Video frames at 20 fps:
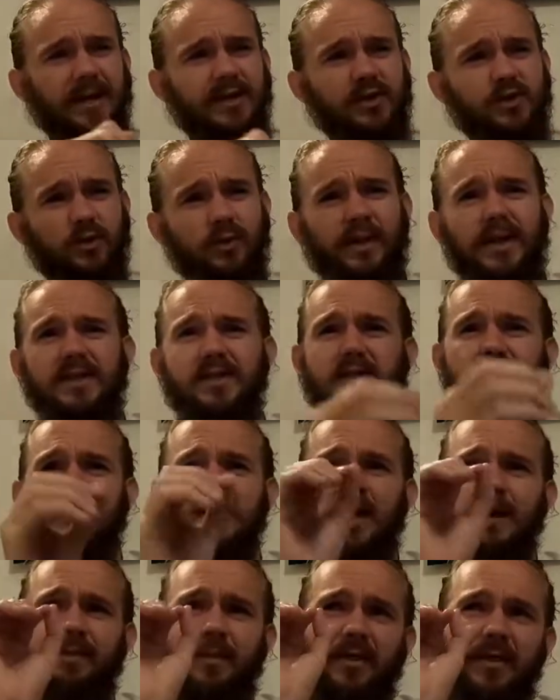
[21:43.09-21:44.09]
So let's
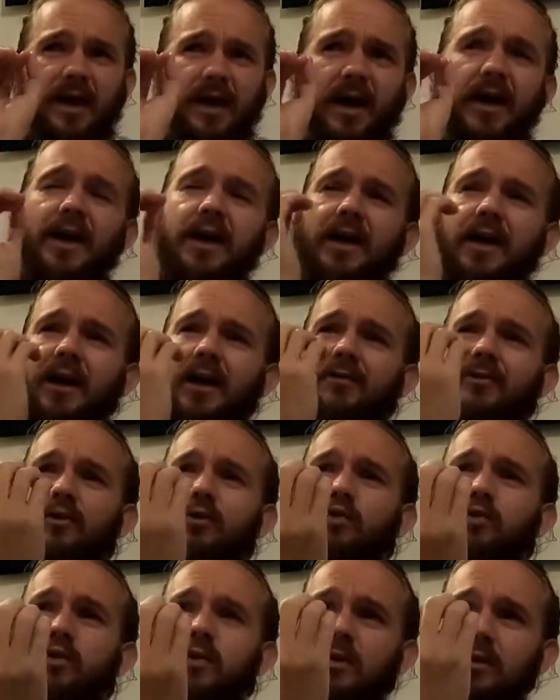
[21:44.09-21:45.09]
examine that. If
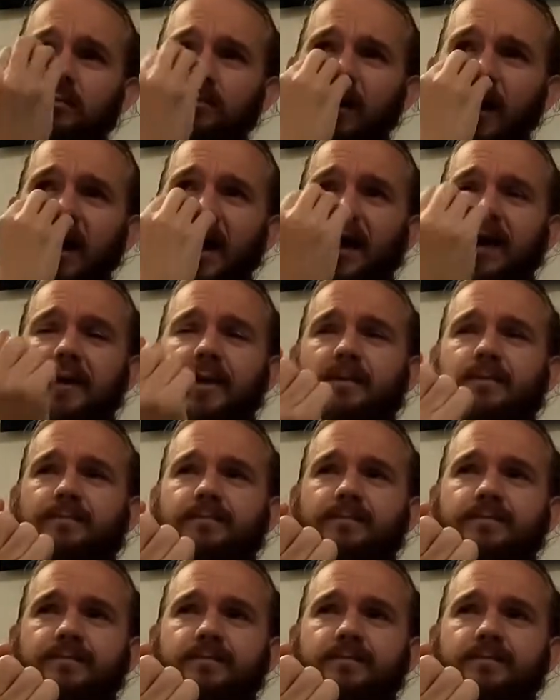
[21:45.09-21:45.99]
you go to the back